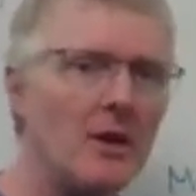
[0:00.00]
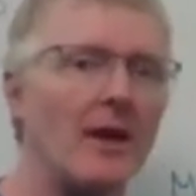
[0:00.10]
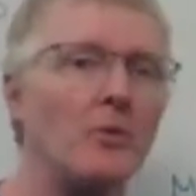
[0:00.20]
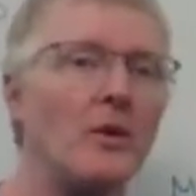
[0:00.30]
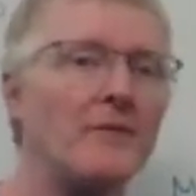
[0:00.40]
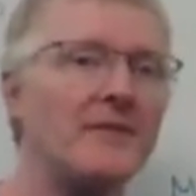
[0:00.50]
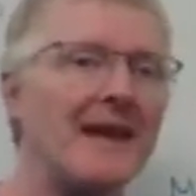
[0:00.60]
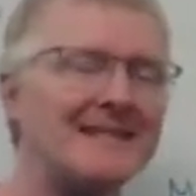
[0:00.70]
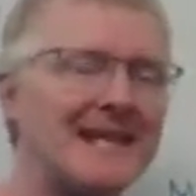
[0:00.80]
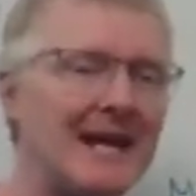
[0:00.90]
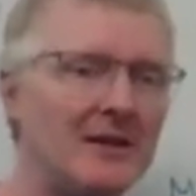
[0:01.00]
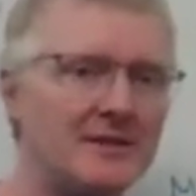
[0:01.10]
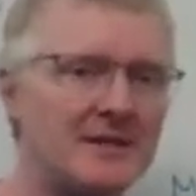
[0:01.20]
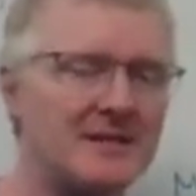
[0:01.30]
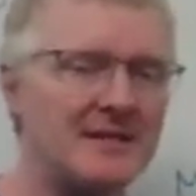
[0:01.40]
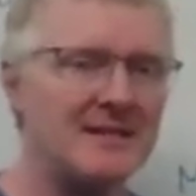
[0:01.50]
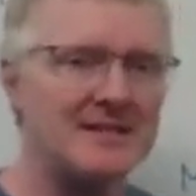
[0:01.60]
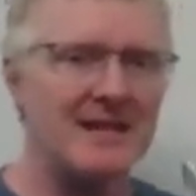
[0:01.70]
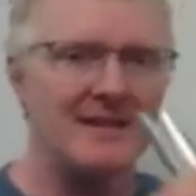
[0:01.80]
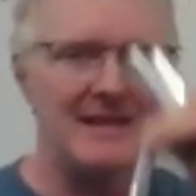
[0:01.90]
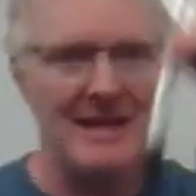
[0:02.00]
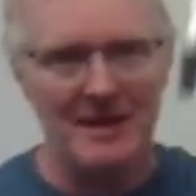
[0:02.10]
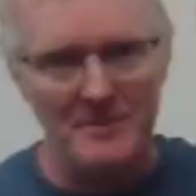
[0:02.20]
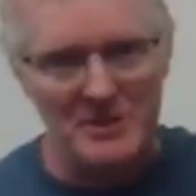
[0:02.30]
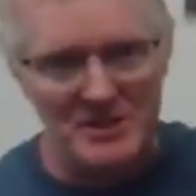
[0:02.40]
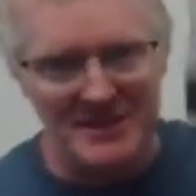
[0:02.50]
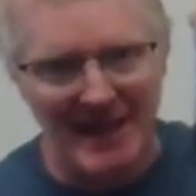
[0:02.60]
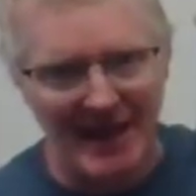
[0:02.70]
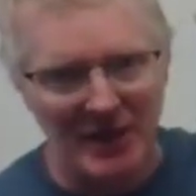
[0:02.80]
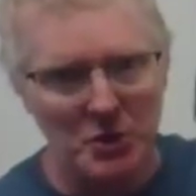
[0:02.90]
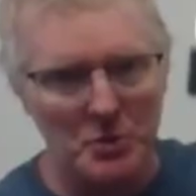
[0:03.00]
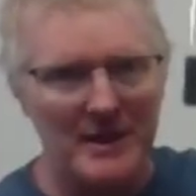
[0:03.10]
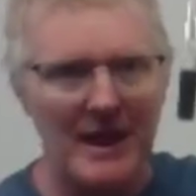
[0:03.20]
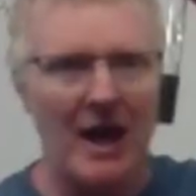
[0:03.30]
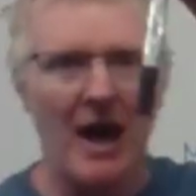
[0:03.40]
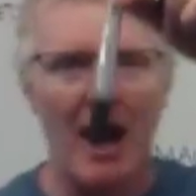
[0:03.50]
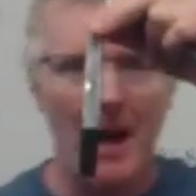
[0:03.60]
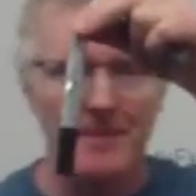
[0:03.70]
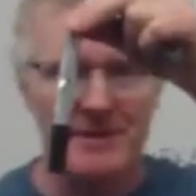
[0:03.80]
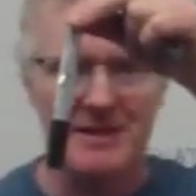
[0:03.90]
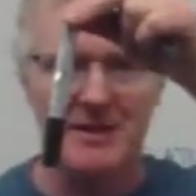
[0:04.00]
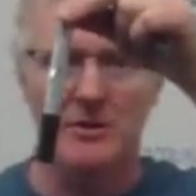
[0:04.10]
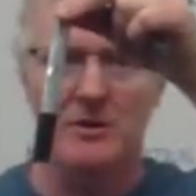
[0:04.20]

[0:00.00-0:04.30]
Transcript: And what that tells us is that the image is actually opposite